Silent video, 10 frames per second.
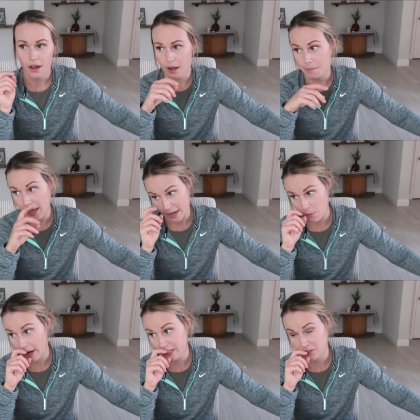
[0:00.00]
um, egg
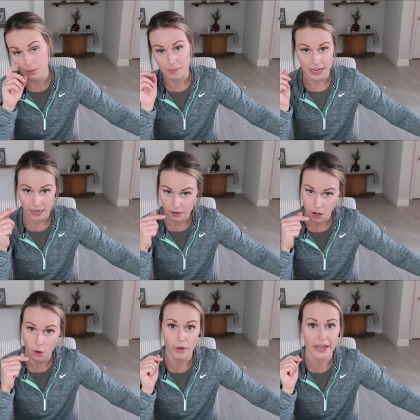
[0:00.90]
whites for me,
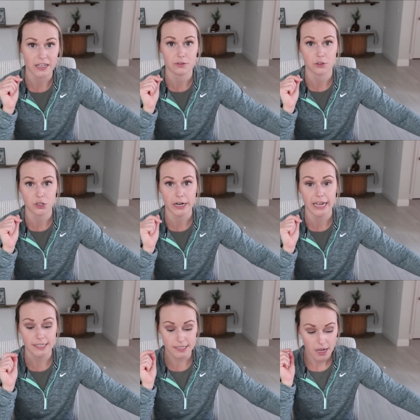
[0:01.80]
whole eggs for
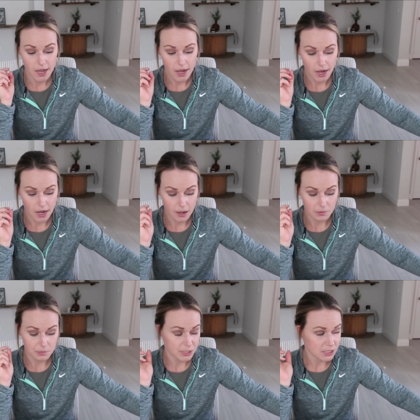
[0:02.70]
Trent,
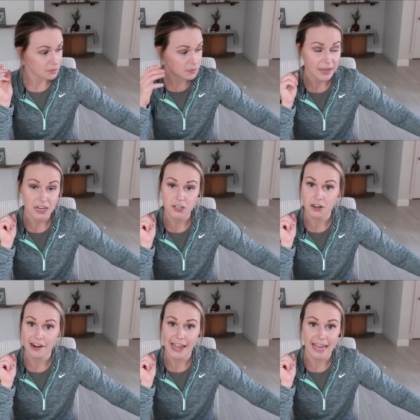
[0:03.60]
um, put some spinach in
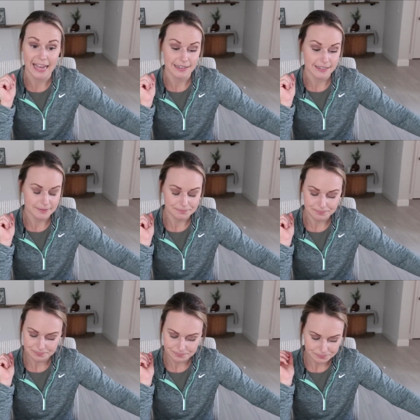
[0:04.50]
our eggs,
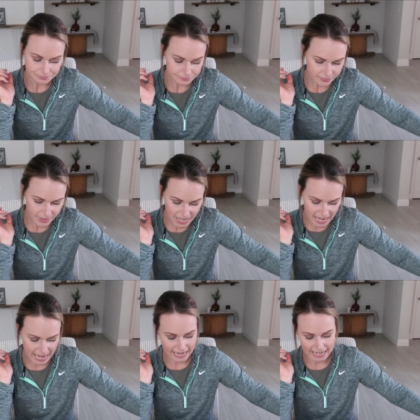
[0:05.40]

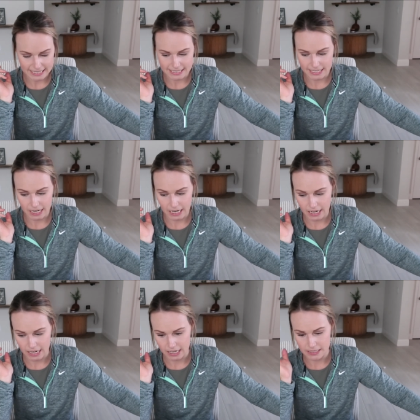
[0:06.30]
and
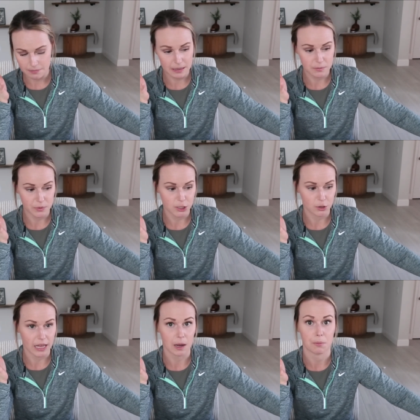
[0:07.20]
uh, sometimes we do
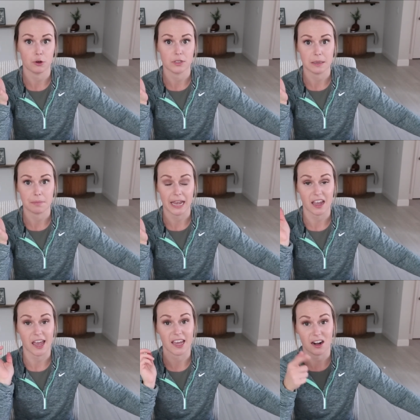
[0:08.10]
like a protein
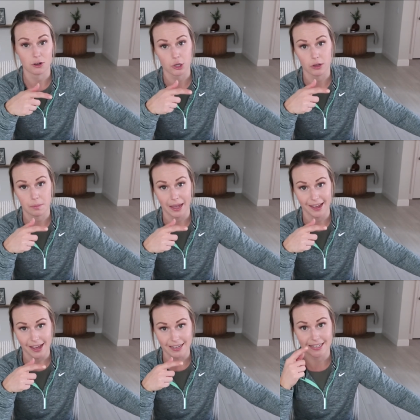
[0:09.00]
pancake and I'll show you the
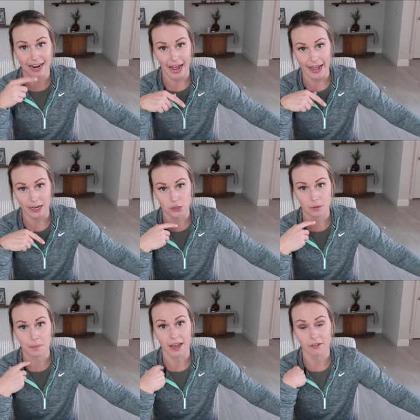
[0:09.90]
pancakes that I actually
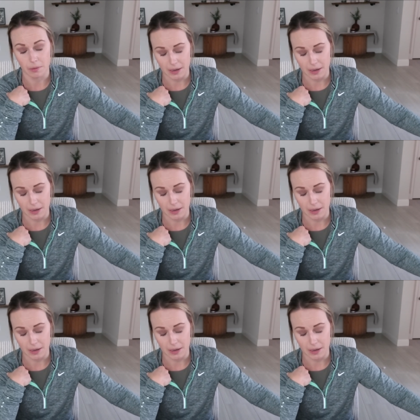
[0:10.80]
make for